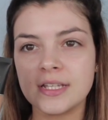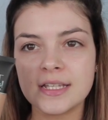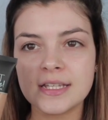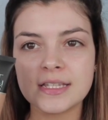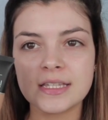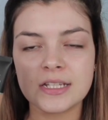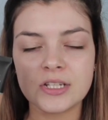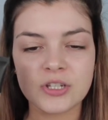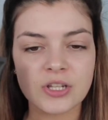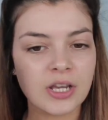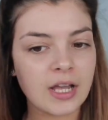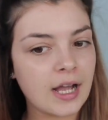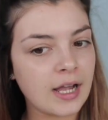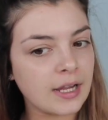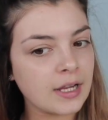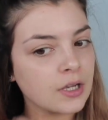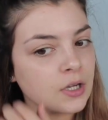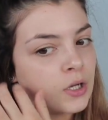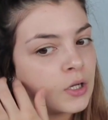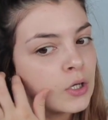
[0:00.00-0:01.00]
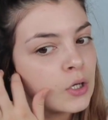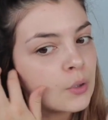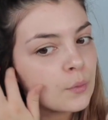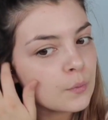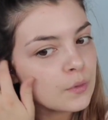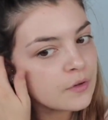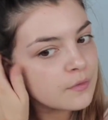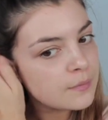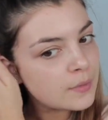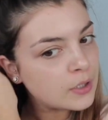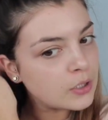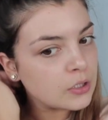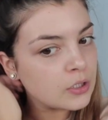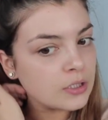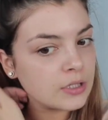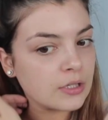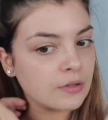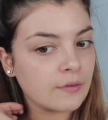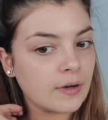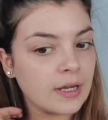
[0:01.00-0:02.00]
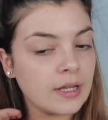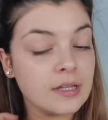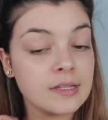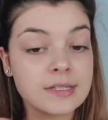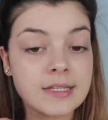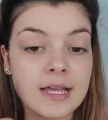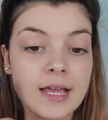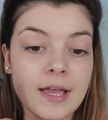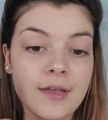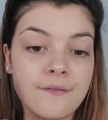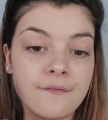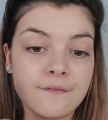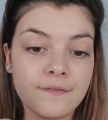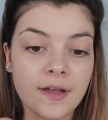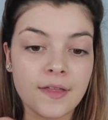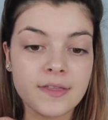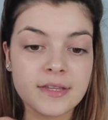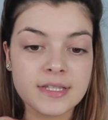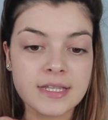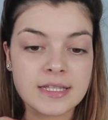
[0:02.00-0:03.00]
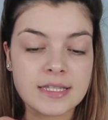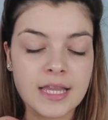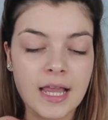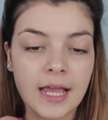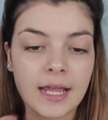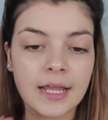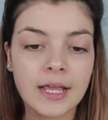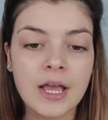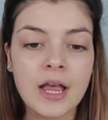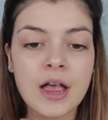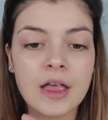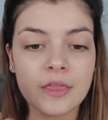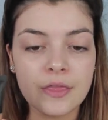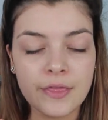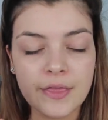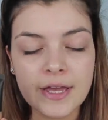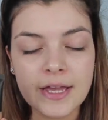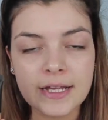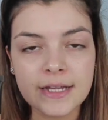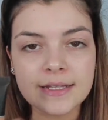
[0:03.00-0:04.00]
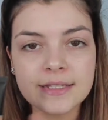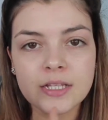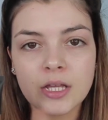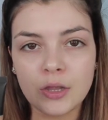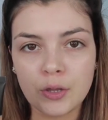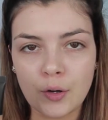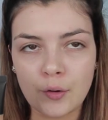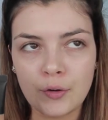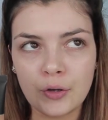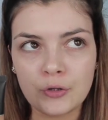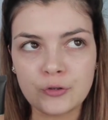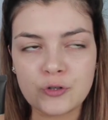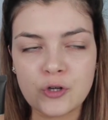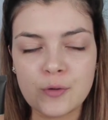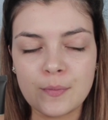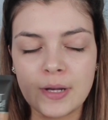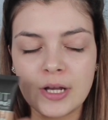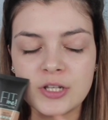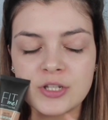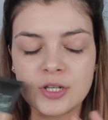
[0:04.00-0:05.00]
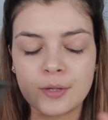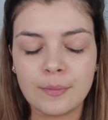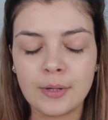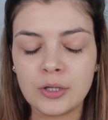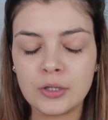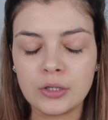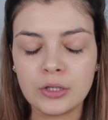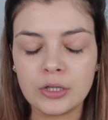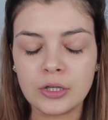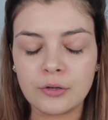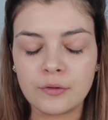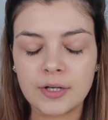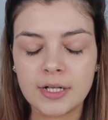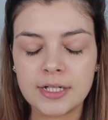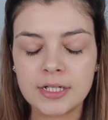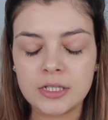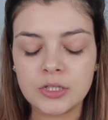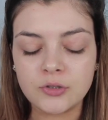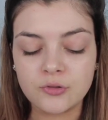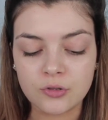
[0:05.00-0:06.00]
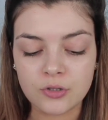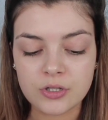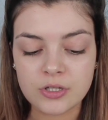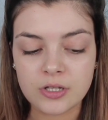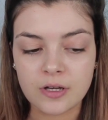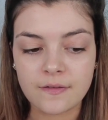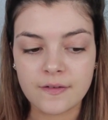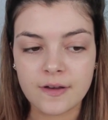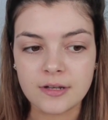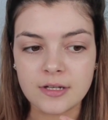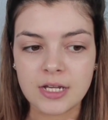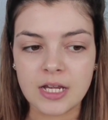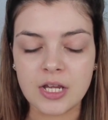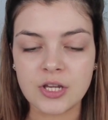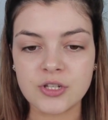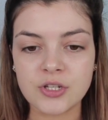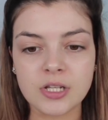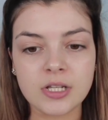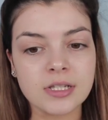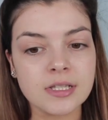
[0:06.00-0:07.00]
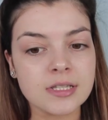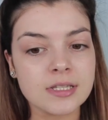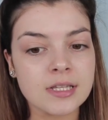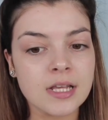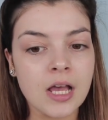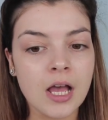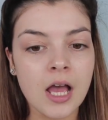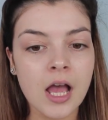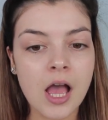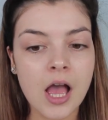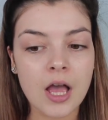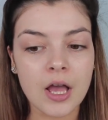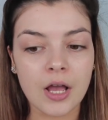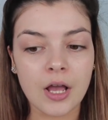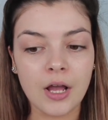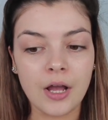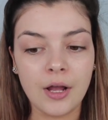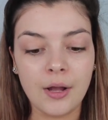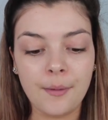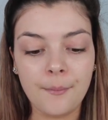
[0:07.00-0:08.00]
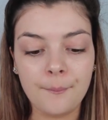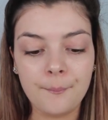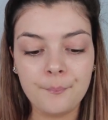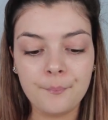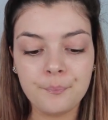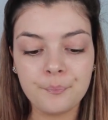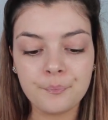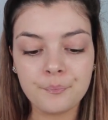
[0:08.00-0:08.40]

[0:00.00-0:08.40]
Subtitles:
this is literally like one of my holy grails. In fact, this is like this and L'Oreal True Match, my holy grail drugstore foundations. I